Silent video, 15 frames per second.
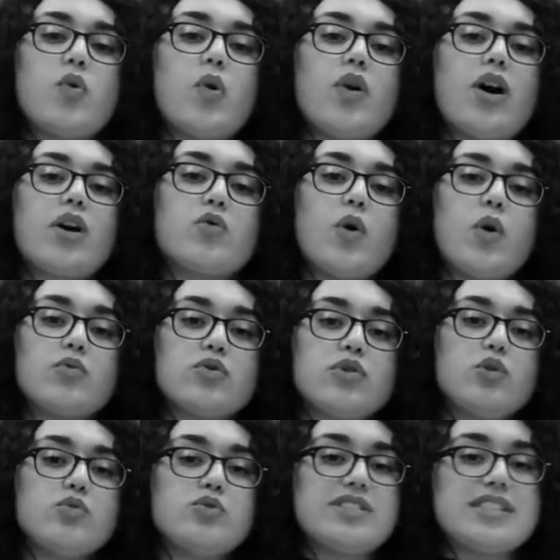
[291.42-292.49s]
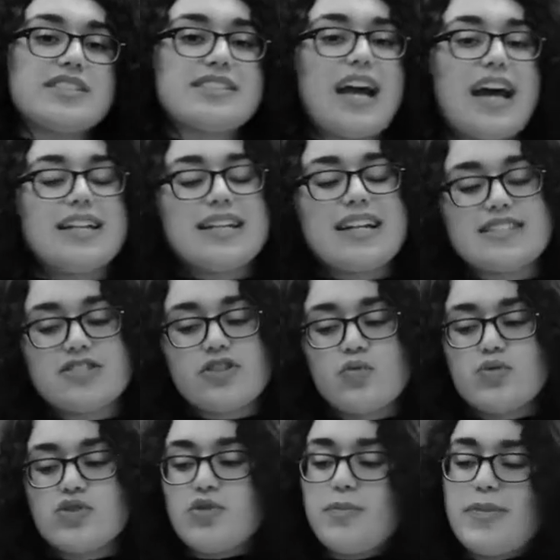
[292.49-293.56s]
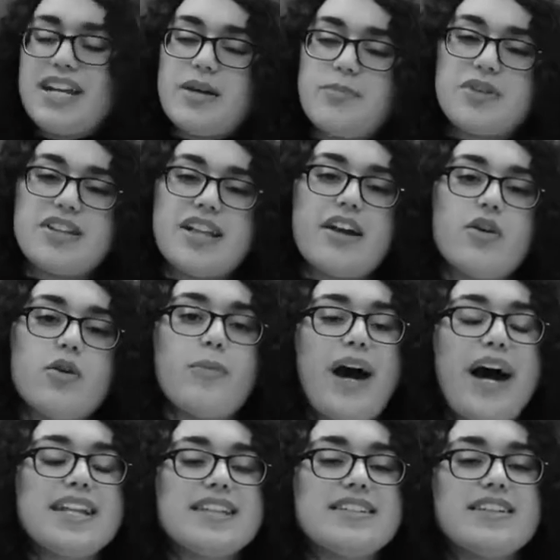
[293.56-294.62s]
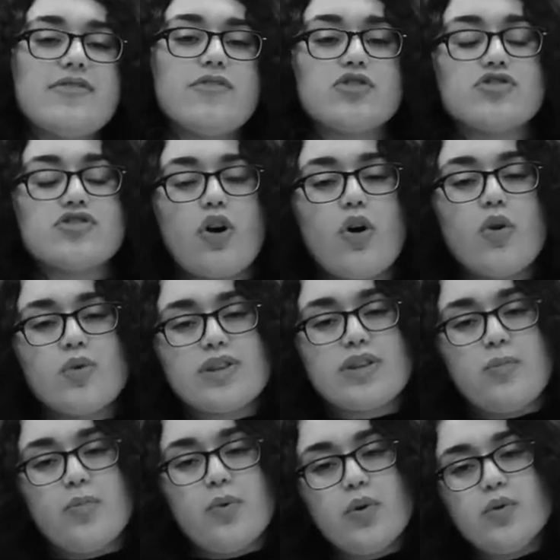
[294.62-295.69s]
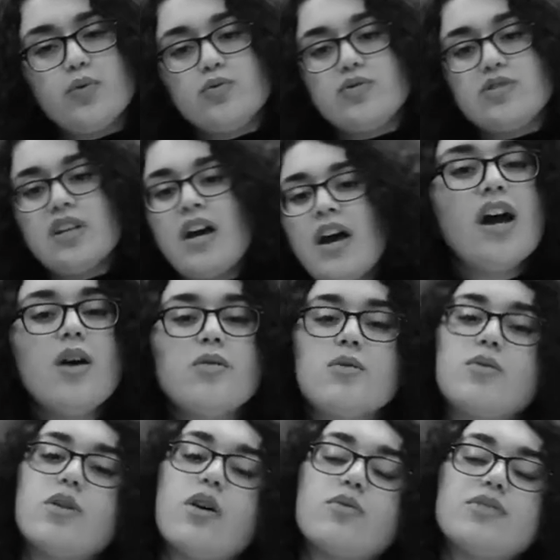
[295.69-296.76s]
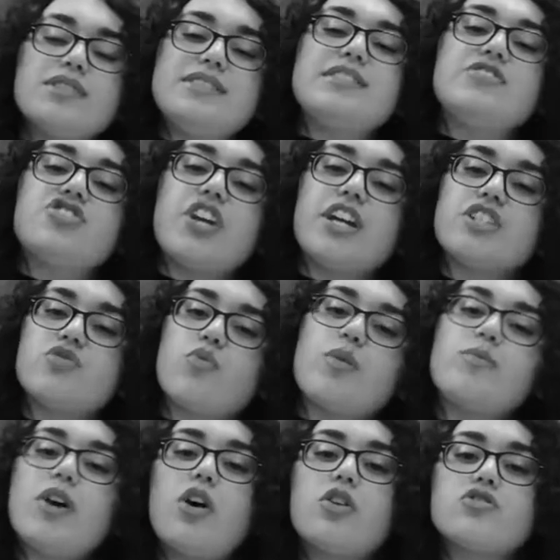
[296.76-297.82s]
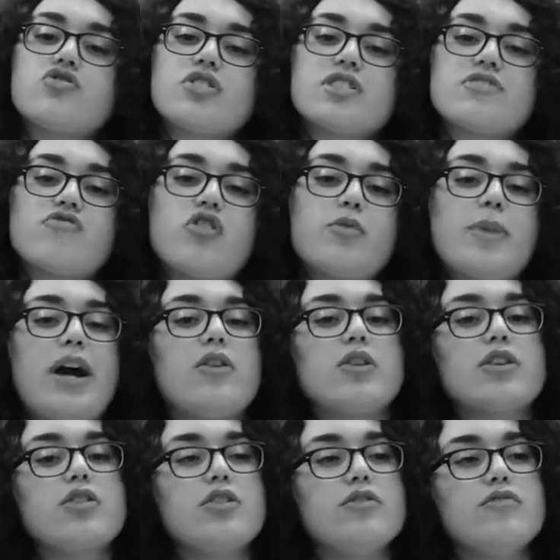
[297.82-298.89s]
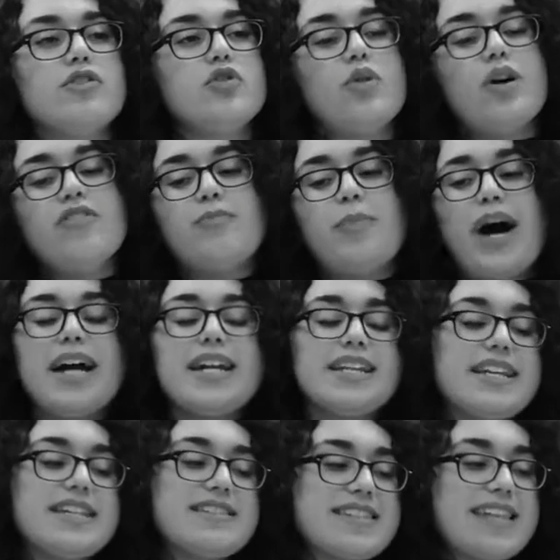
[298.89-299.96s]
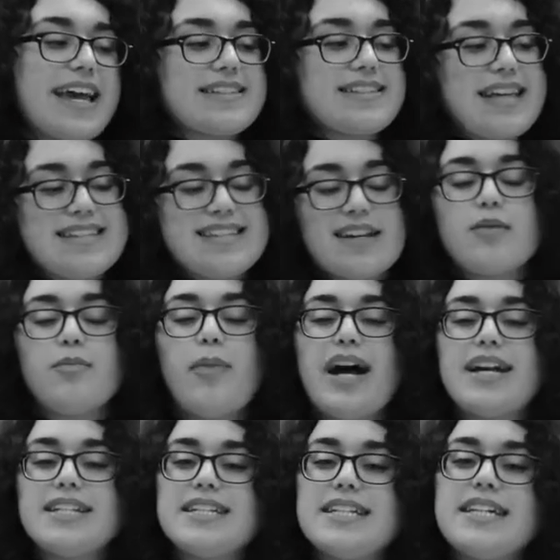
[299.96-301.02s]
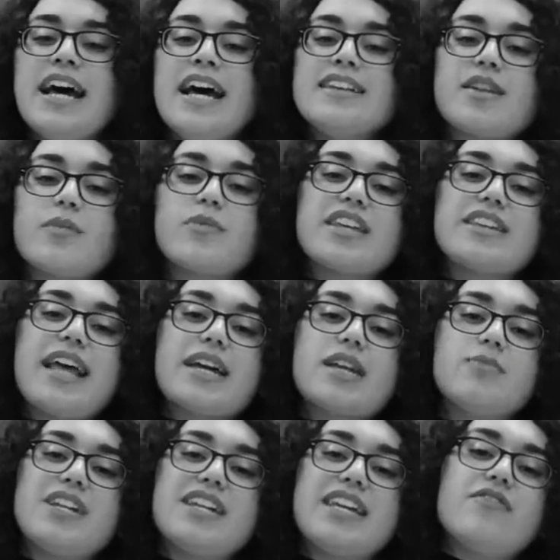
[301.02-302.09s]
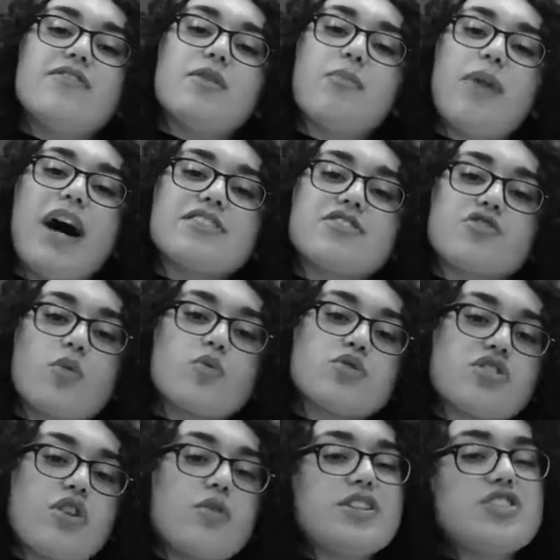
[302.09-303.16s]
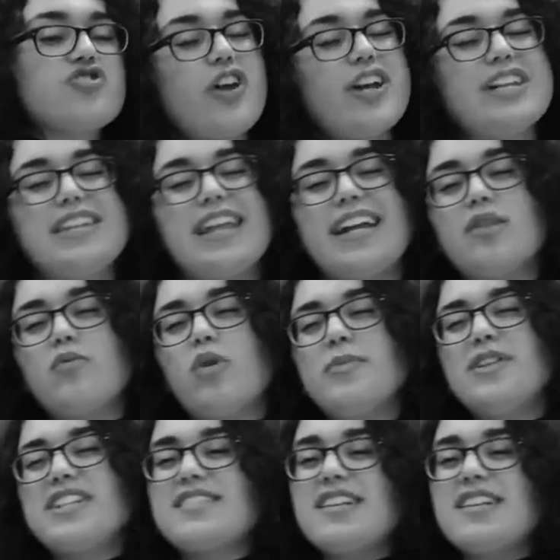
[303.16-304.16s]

quote-unquote loose is not an excuse to manipulate her body and leave her soul with a bruise. We will only see change when we all transform our current view of body and sex as a commodity, something that can be given, bought, sold, stolen, traded, that a woman is